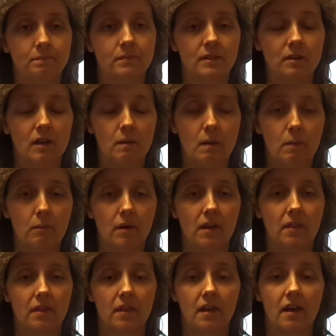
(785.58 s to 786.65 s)
you come up
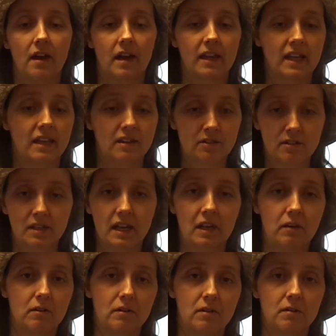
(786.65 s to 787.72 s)
with. Again, 3rd
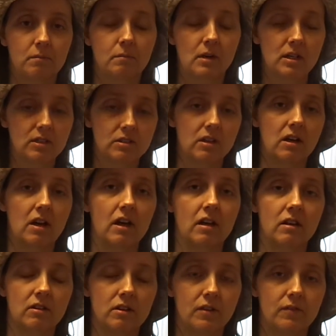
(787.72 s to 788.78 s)
annual March Along.
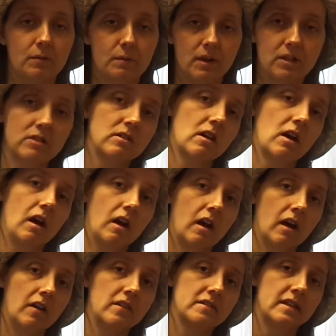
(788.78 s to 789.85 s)
Look for March Along
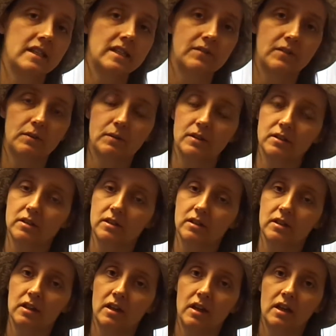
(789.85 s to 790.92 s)
on
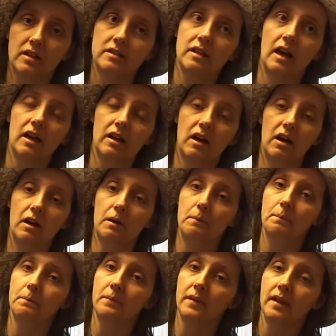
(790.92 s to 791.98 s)
scientificquilter.com,
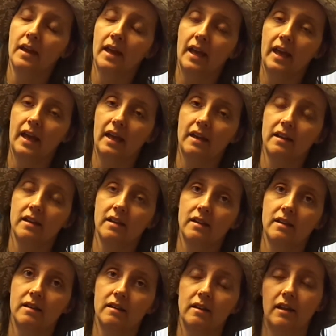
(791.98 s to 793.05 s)
and
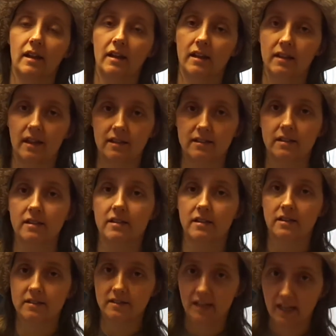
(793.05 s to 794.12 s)
that's
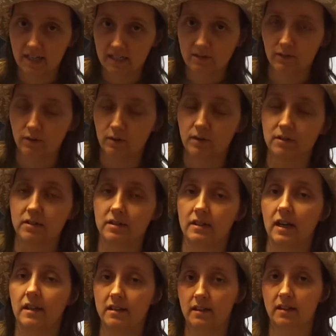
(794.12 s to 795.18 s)
Scientific Quilter,
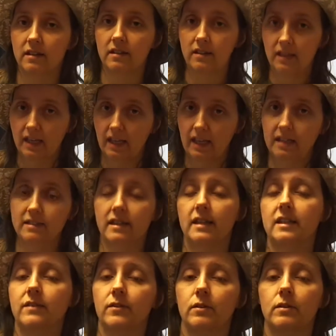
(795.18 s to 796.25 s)
not the
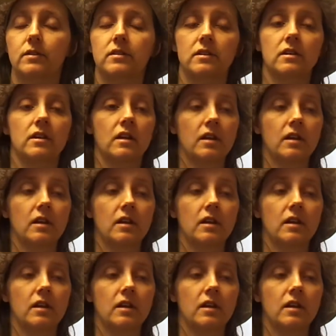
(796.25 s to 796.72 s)
Scientific Quilter.